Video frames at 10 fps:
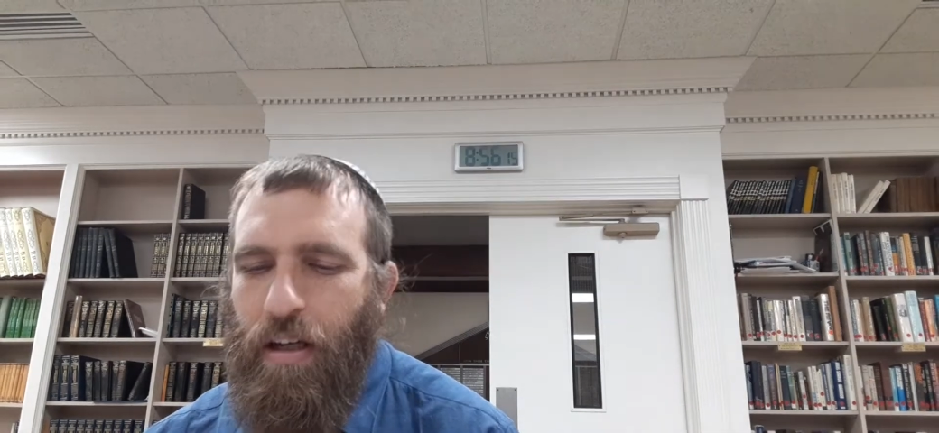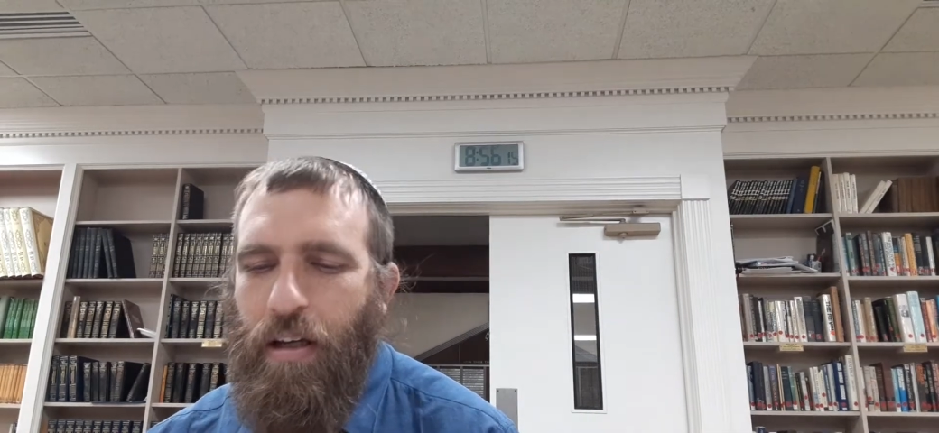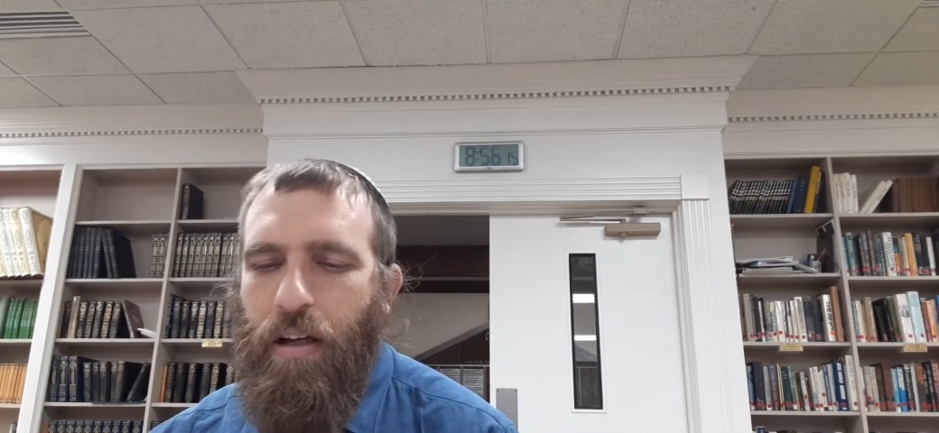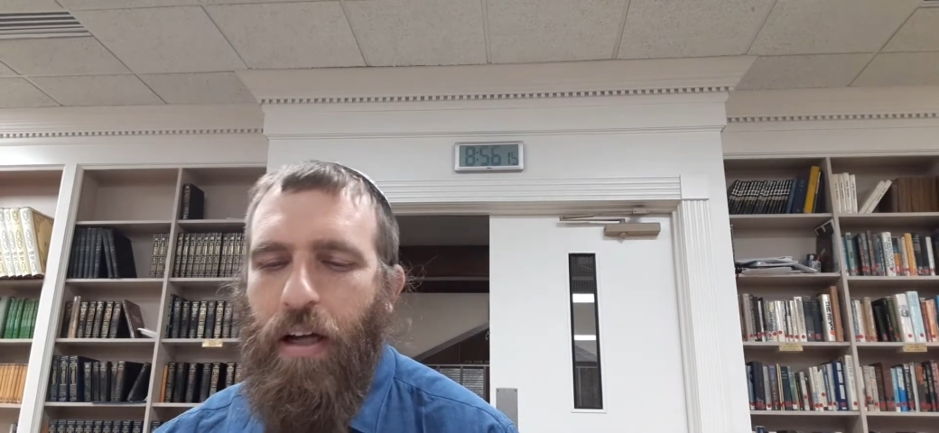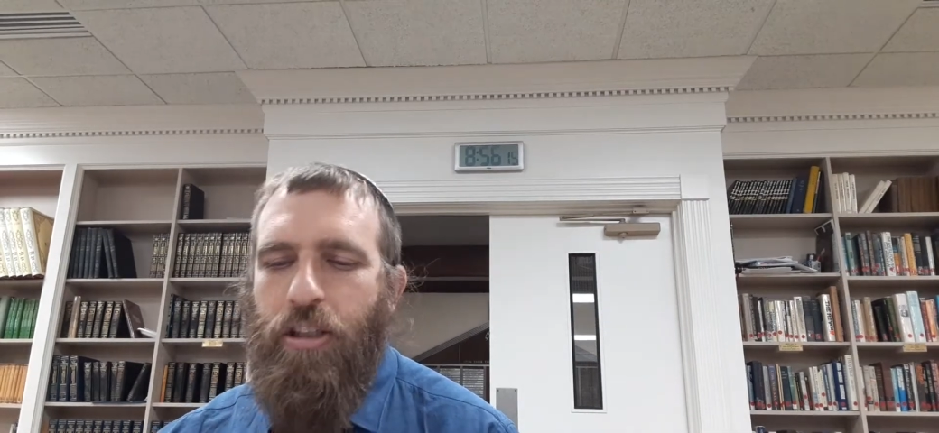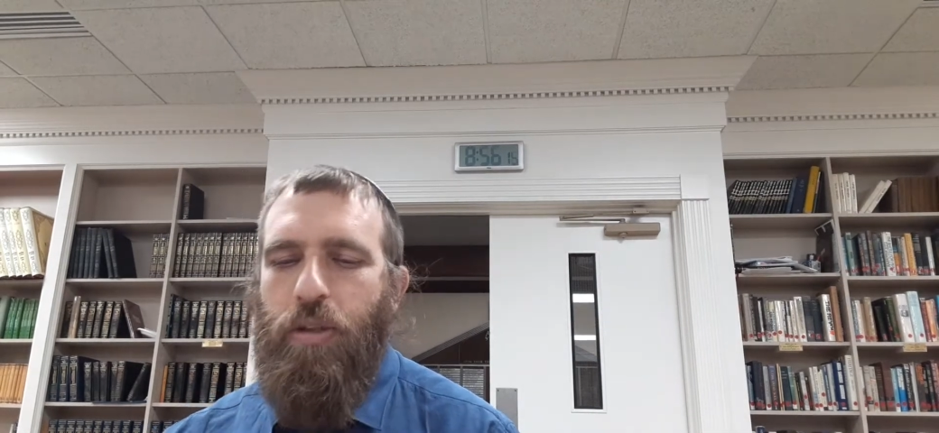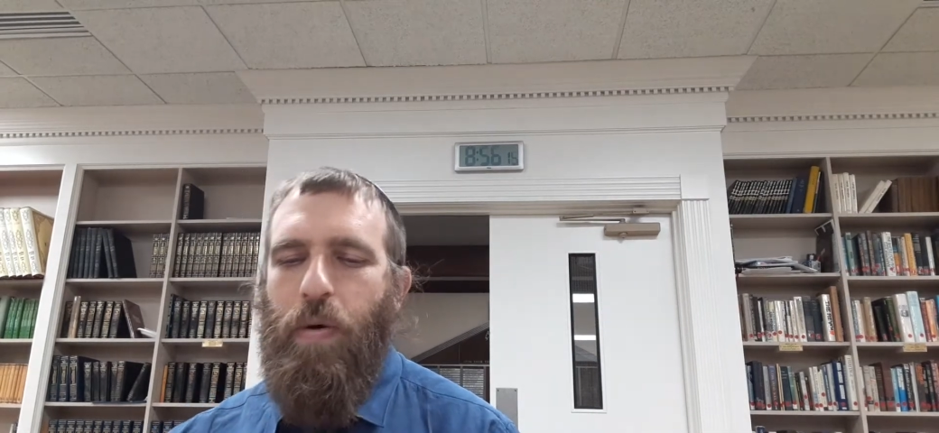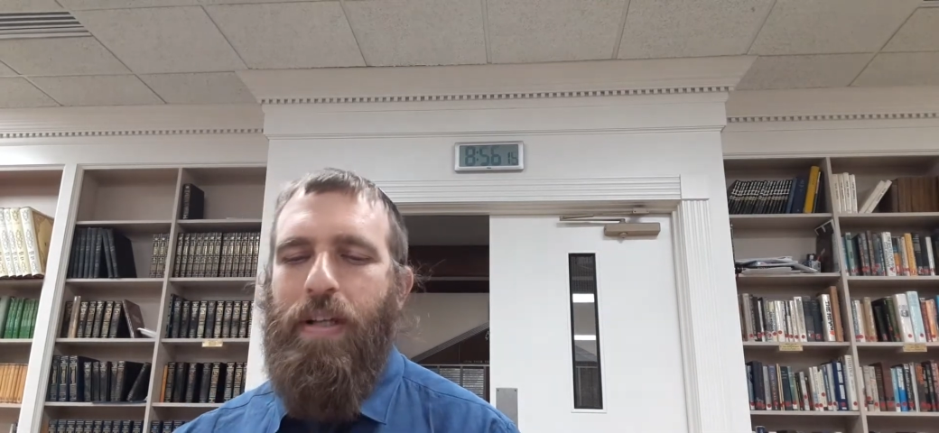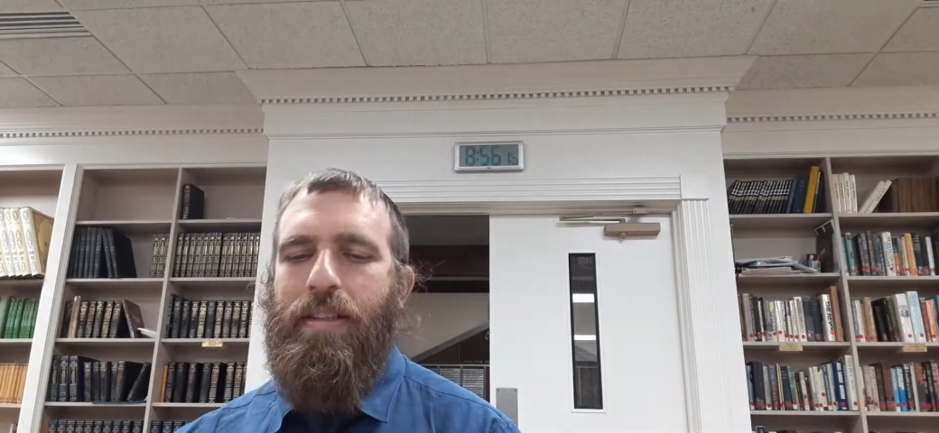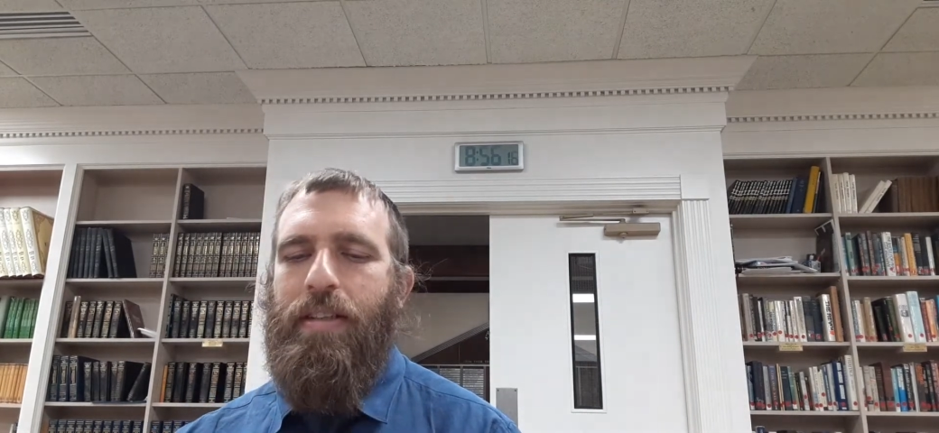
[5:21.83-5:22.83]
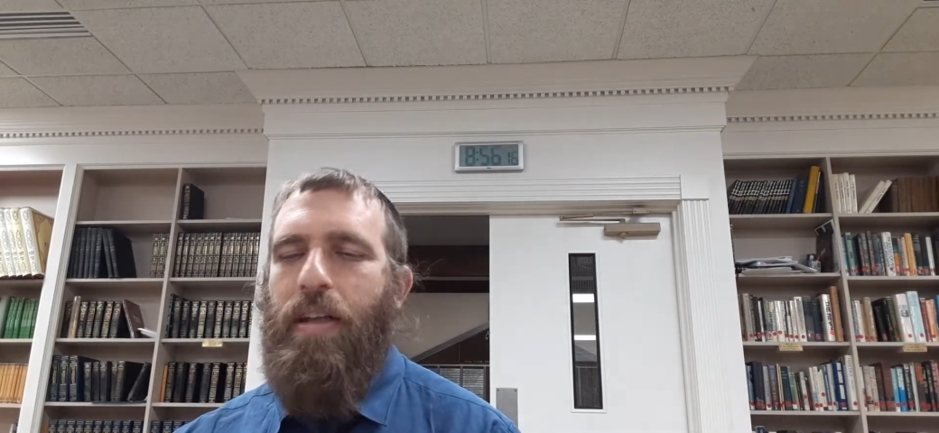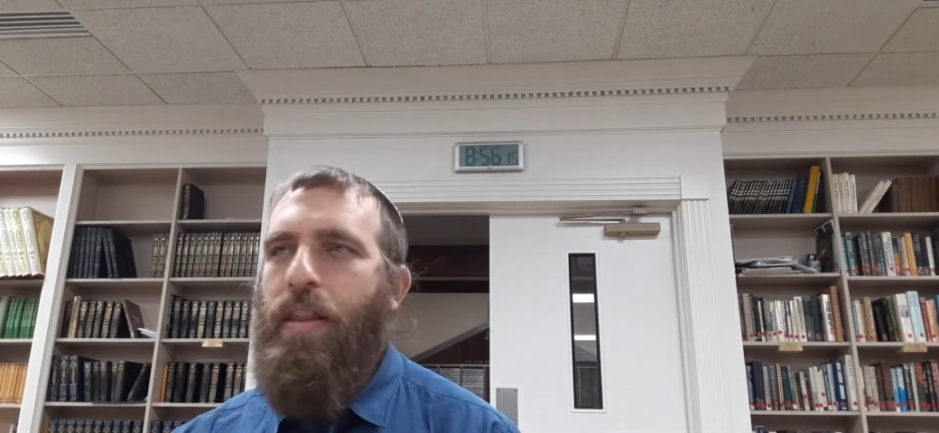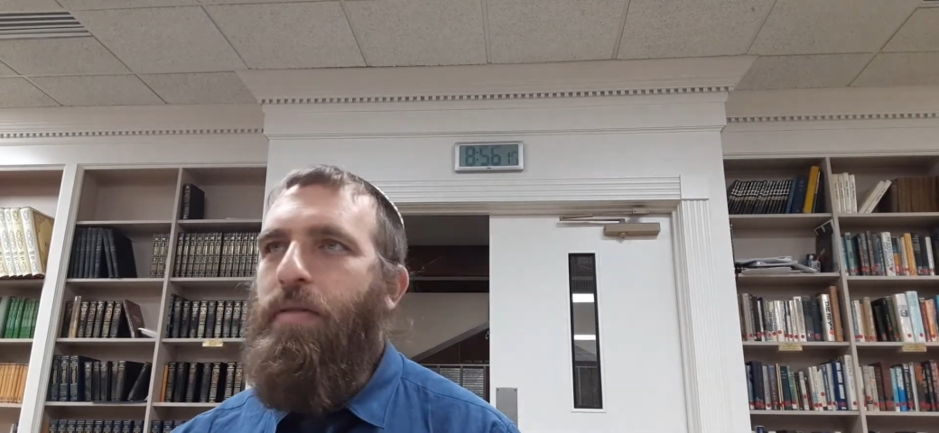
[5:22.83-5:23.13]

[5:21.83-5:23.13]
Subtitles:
adjoins the